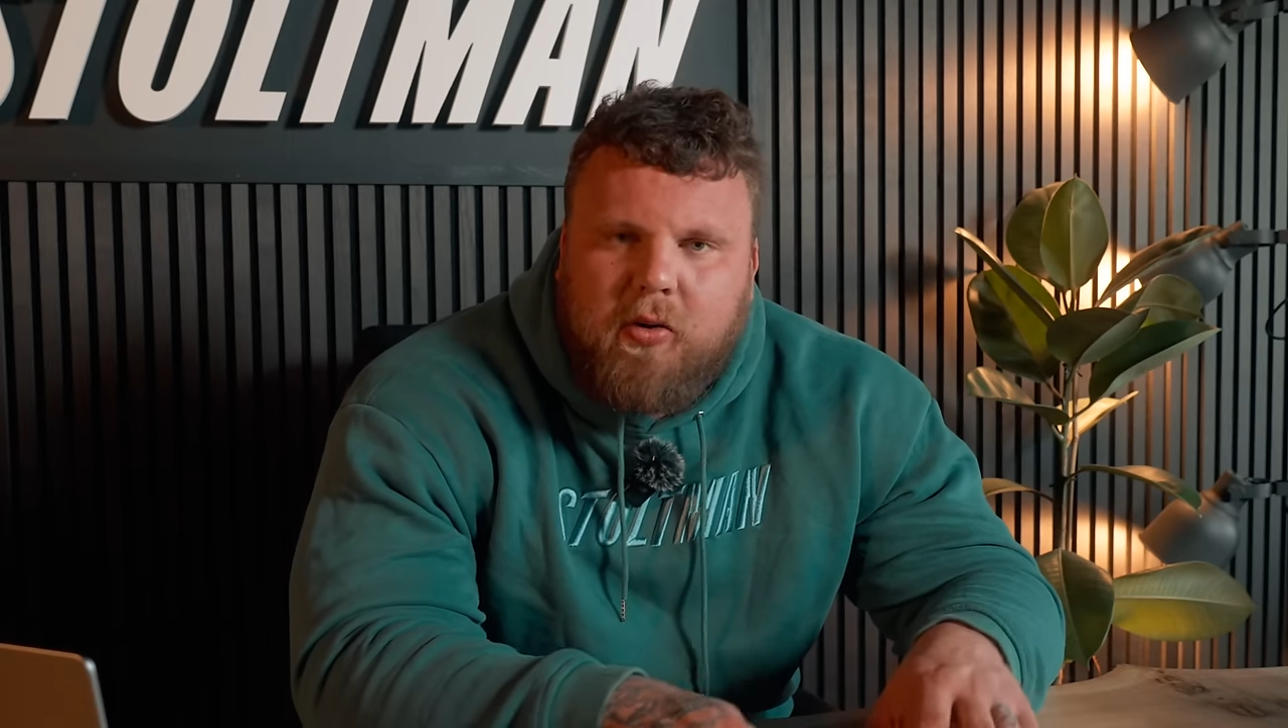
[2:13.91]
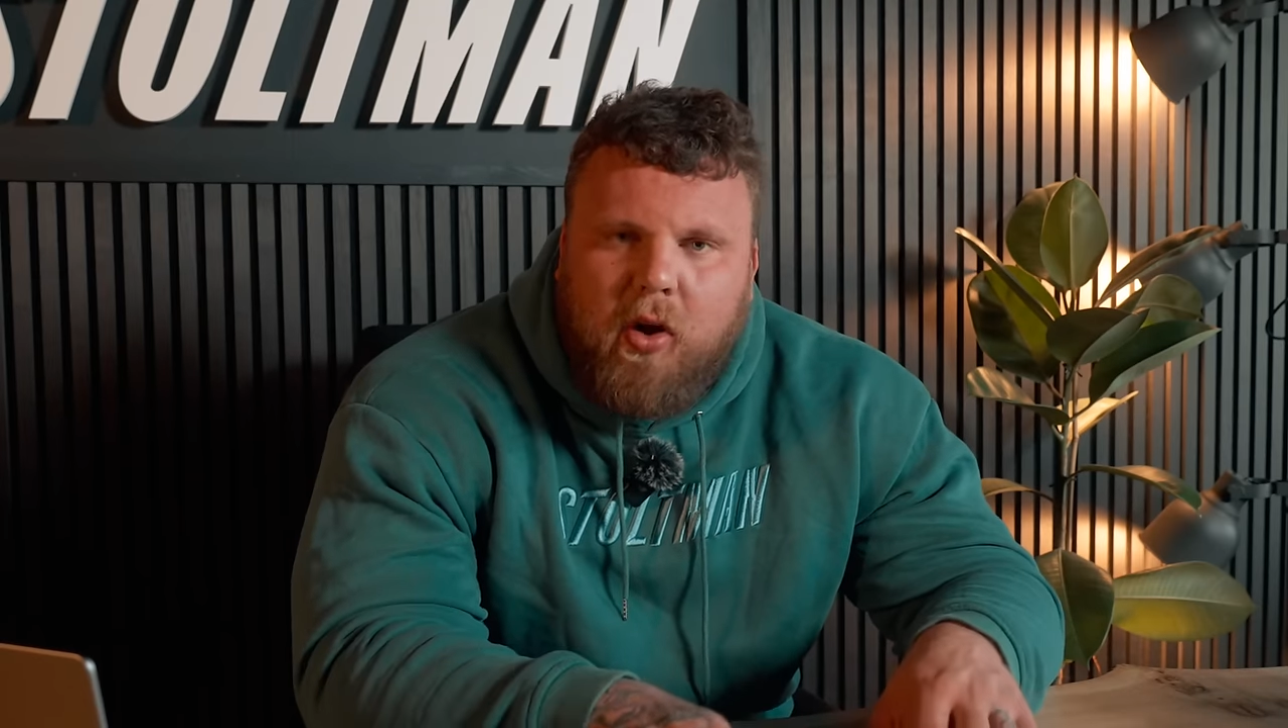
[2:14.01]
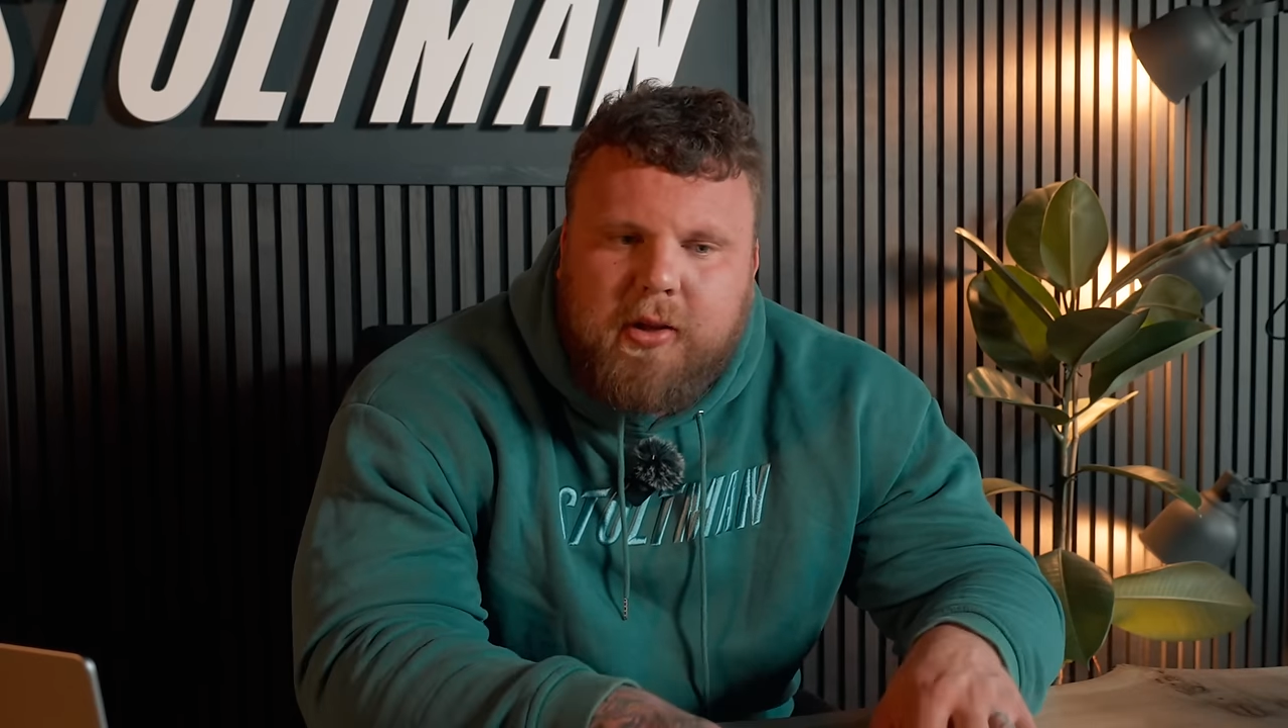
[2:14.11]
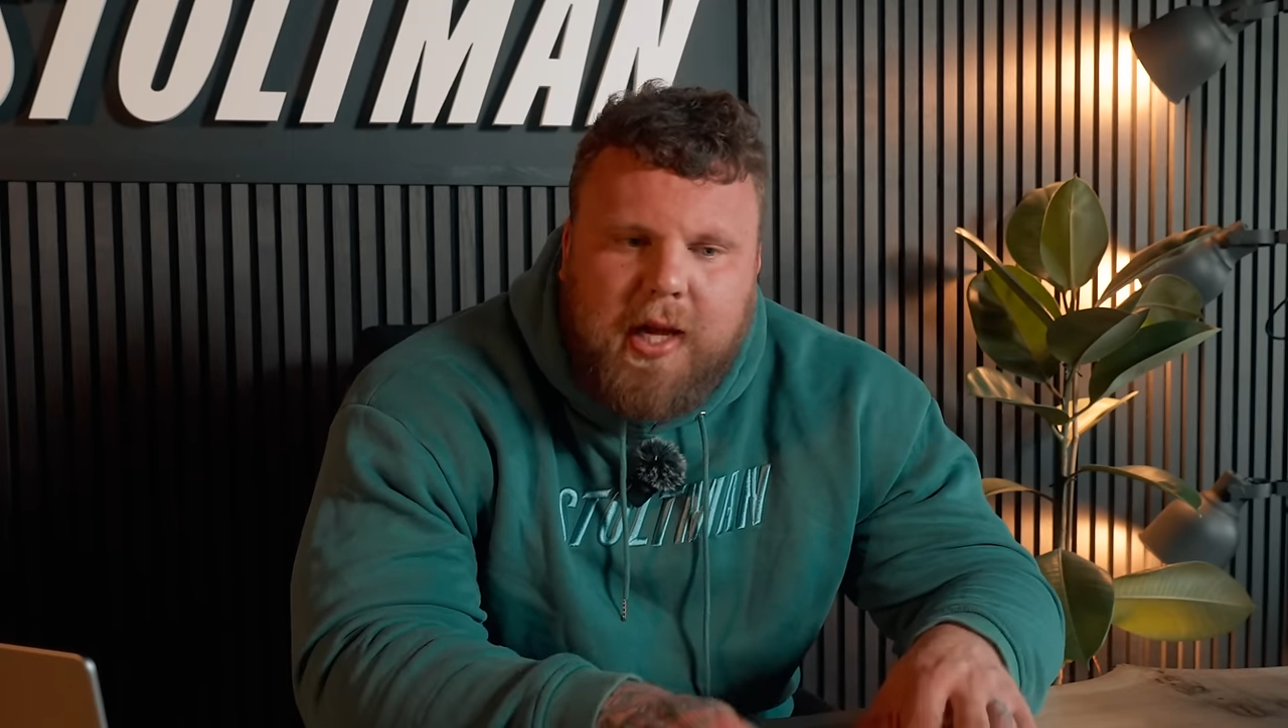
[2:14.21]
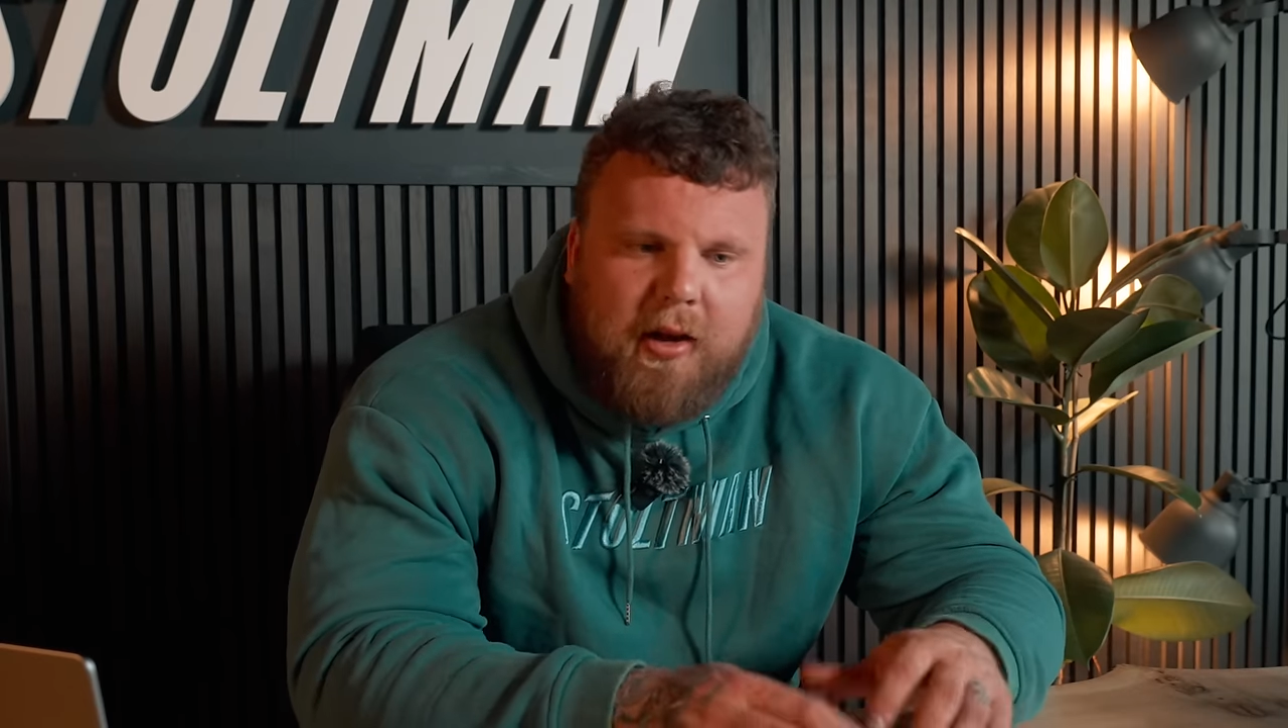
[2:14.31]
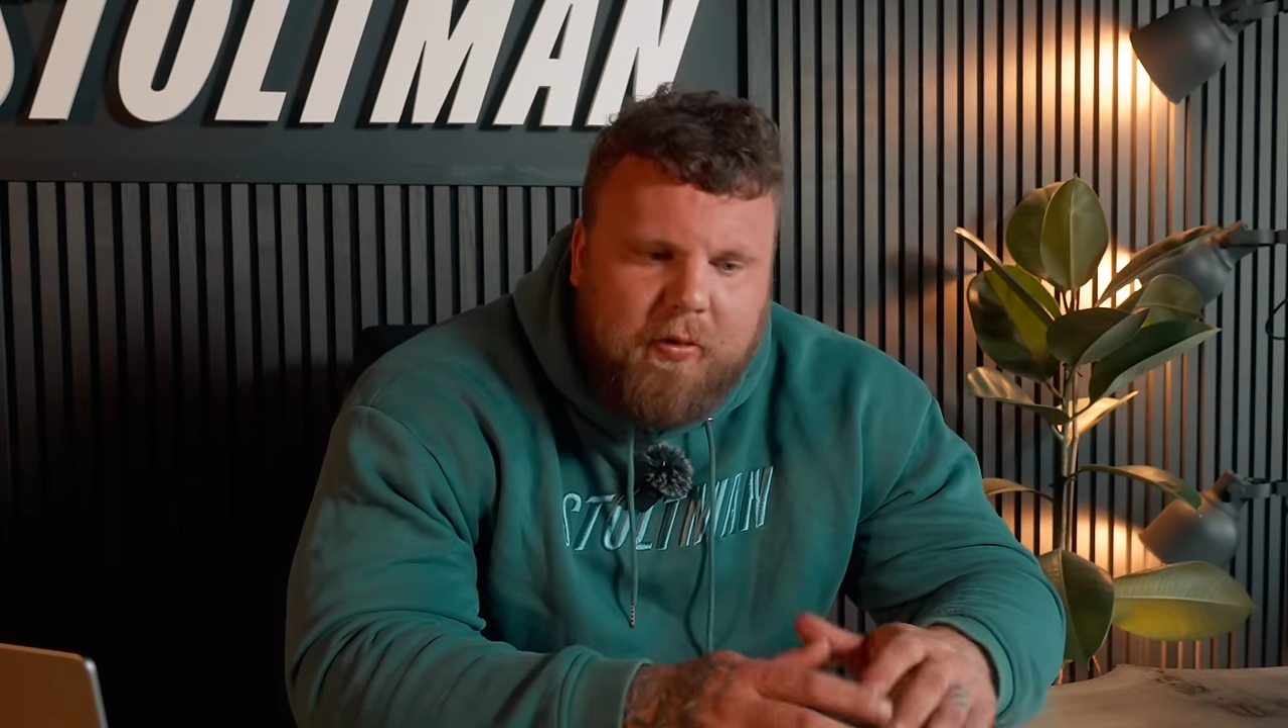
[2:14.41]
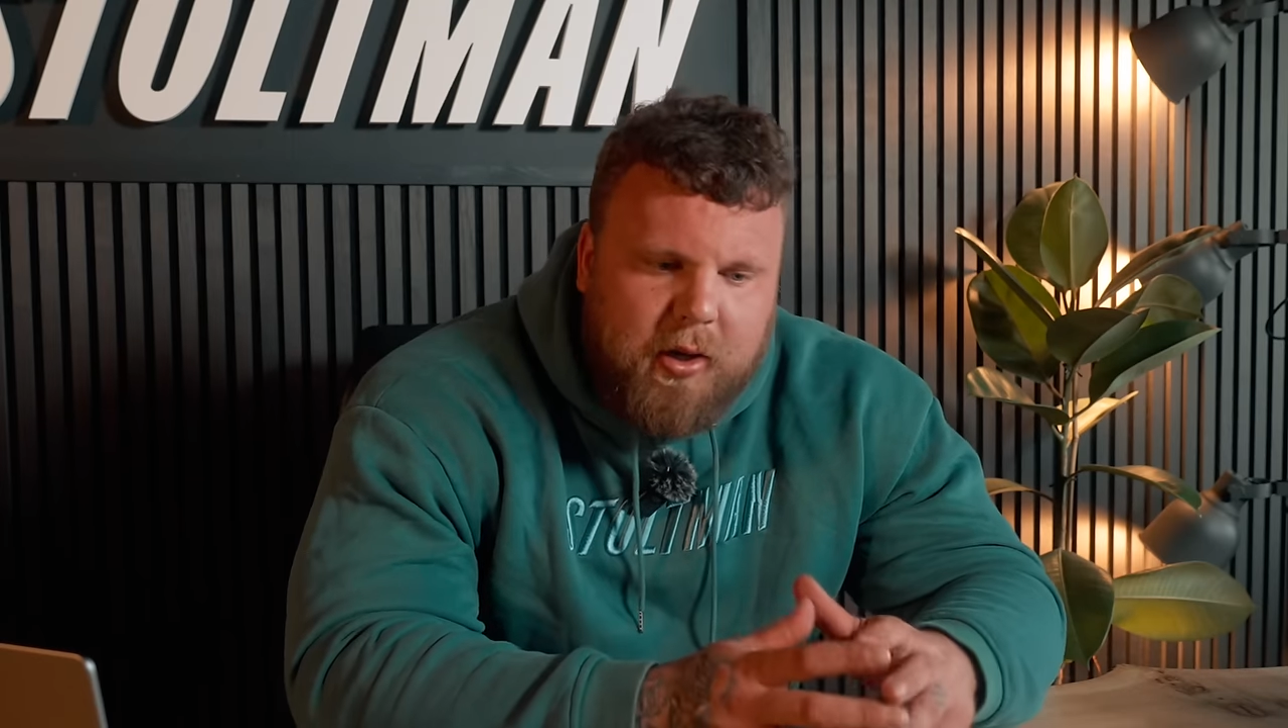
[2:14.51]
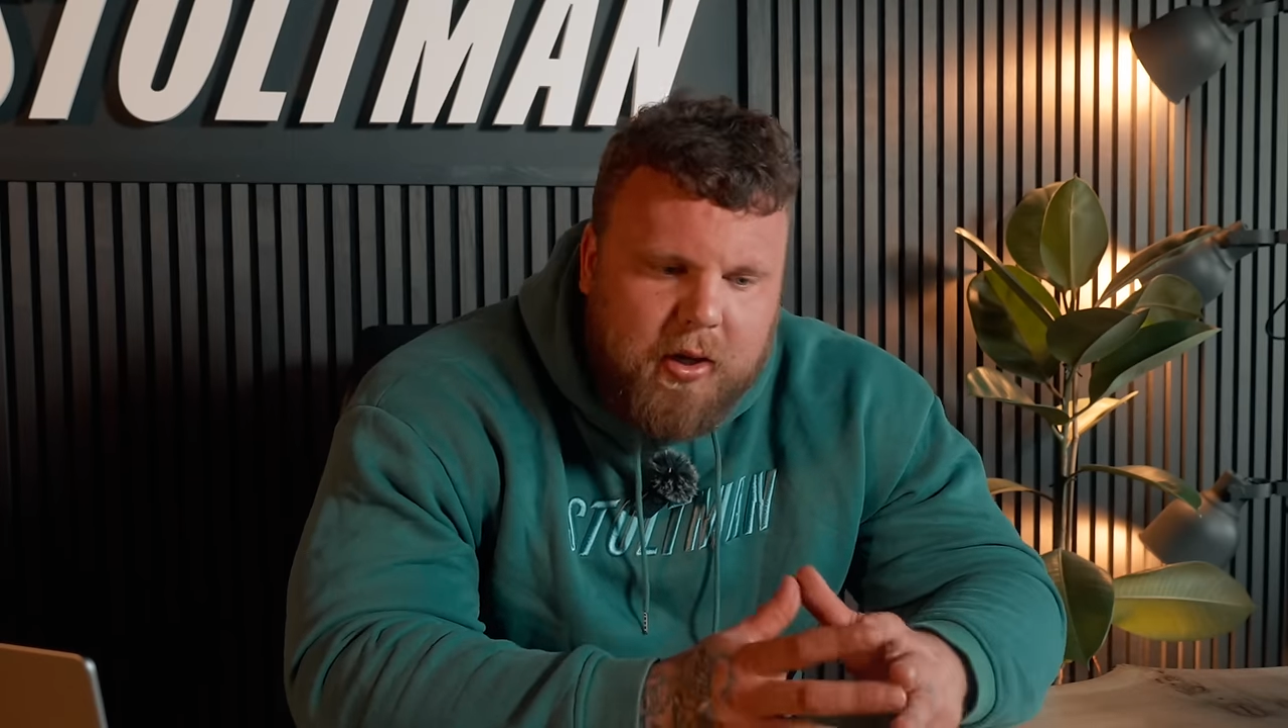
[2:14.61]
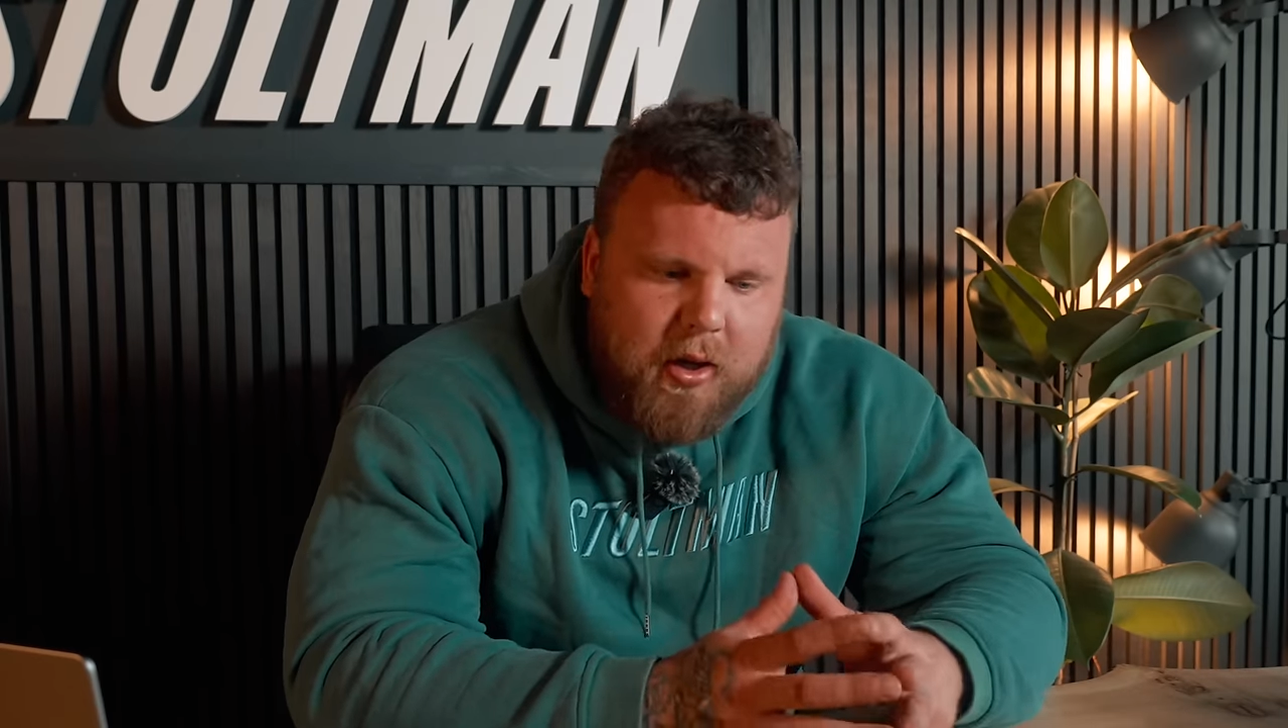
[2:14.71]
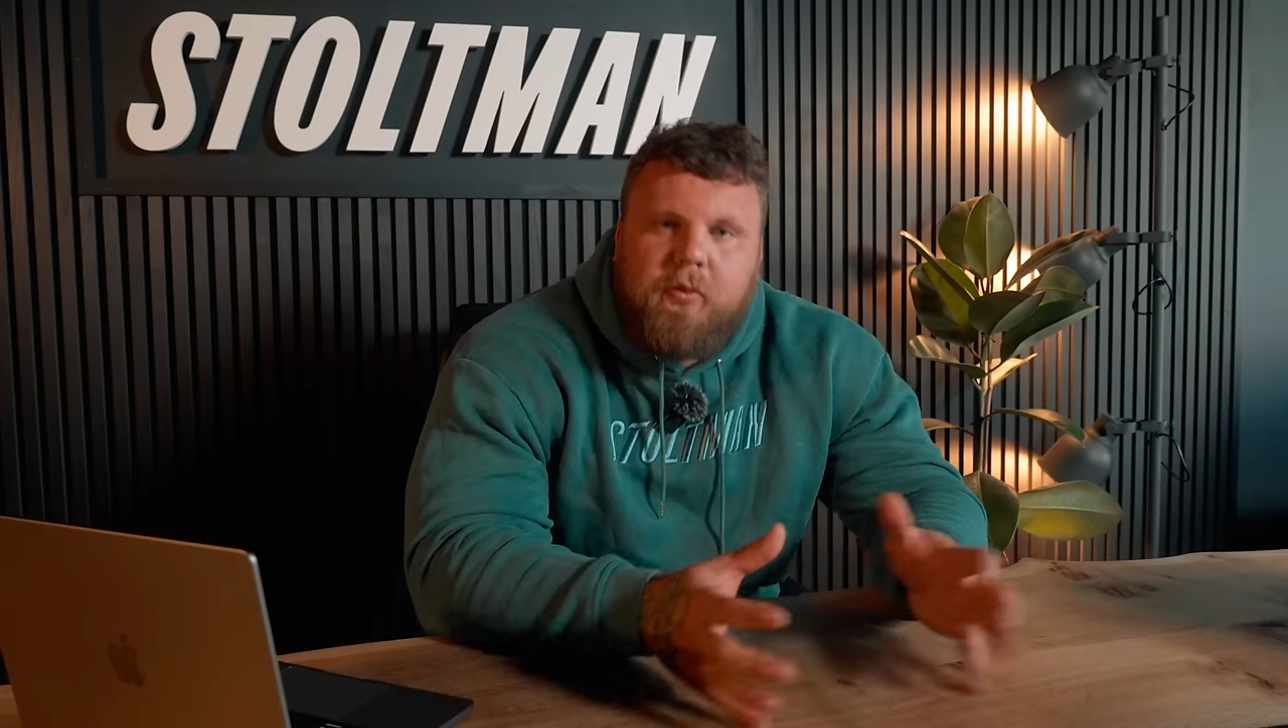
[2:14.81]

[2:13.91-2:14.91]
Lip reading: raw deadlift when